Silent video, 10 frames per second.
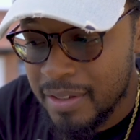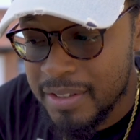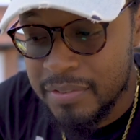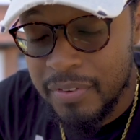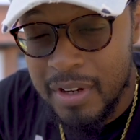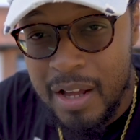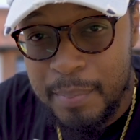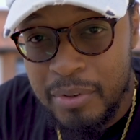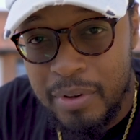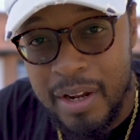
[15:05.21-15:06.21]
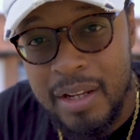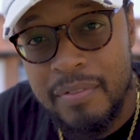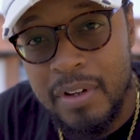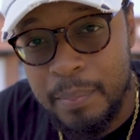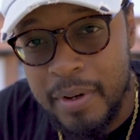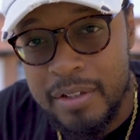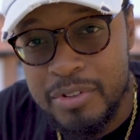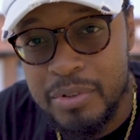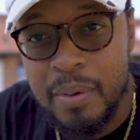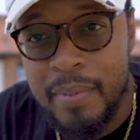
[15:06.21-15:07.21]
this is phenomenal, and even
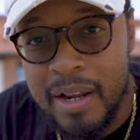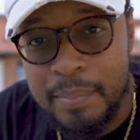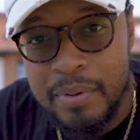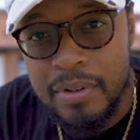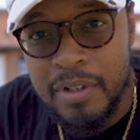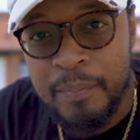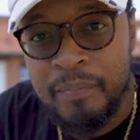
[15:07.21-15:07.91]
compared to a MacBook,